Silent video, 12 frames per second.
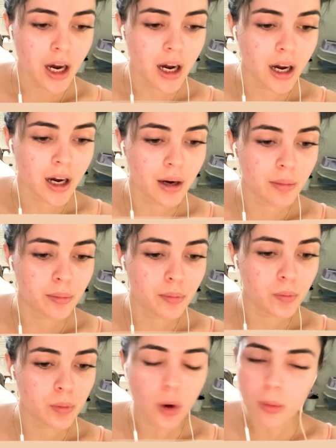
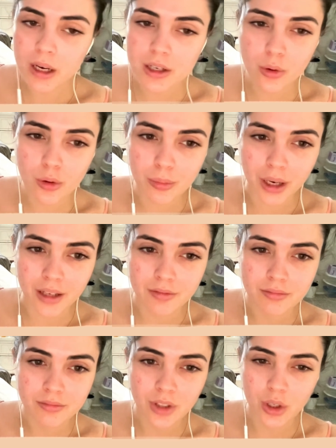nobody told me.
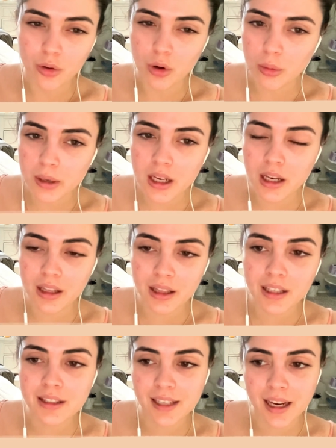Nobody, and
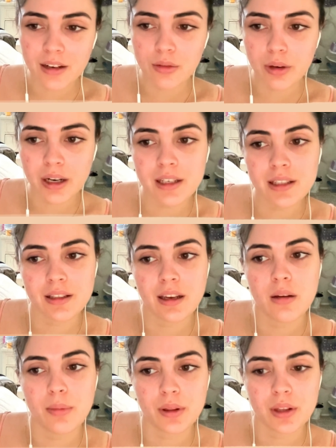that's kind of what I
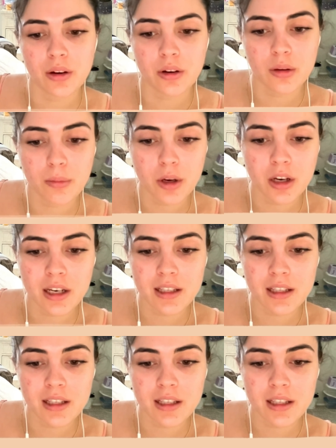dislike about the art community.